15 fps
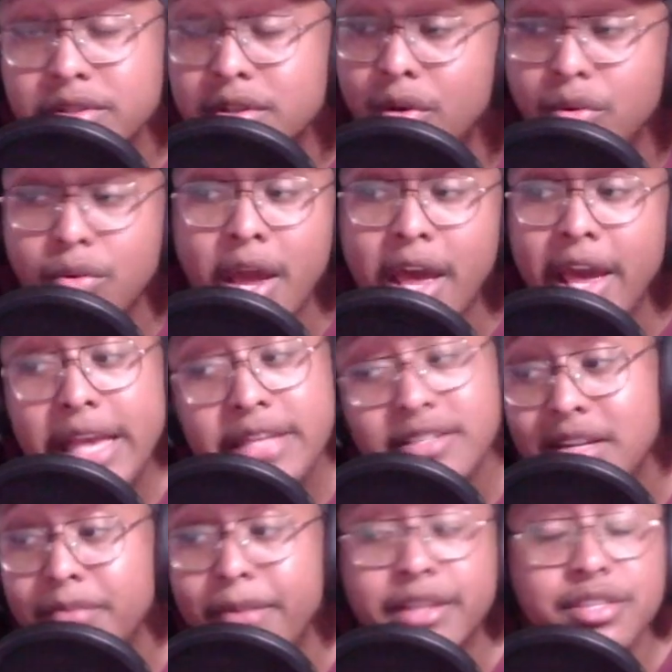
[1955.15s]
so he's
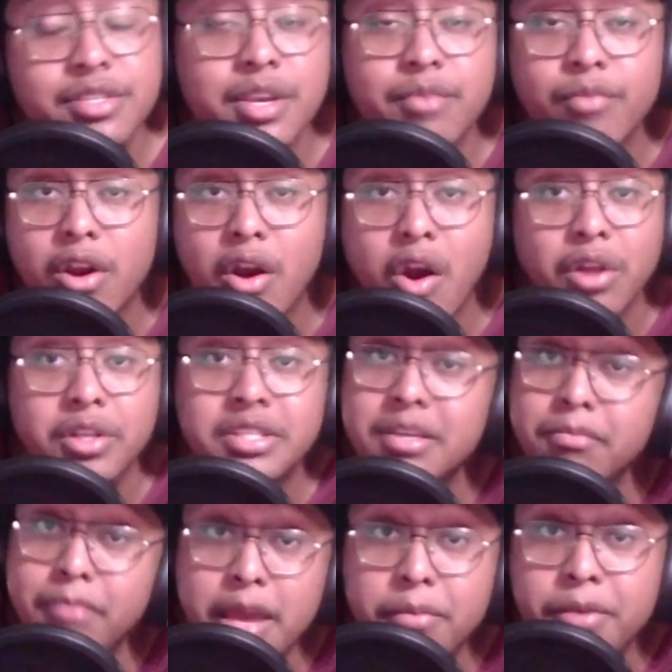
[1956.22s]
going to make the team regardless,
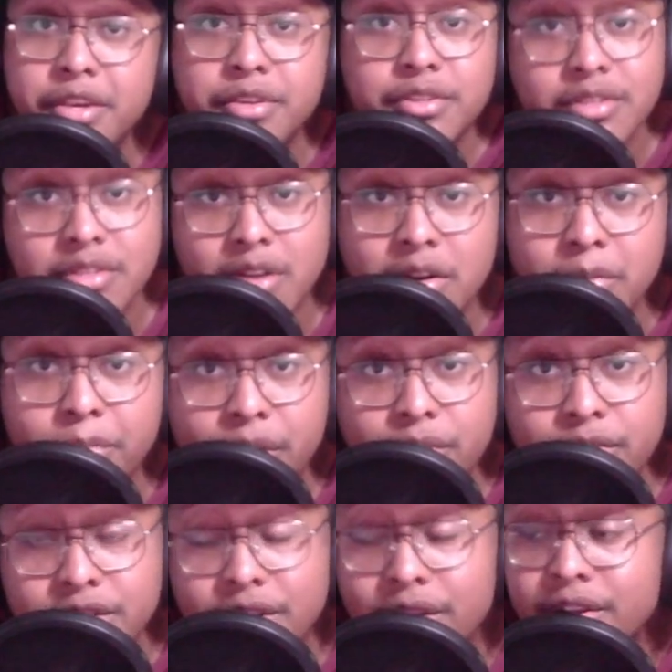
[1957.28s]
and maybe he's your starting punt
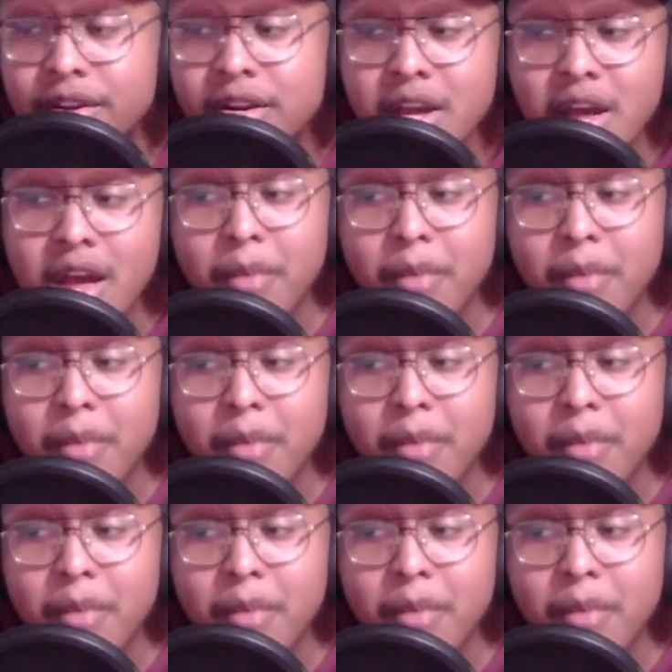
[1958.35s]
returner.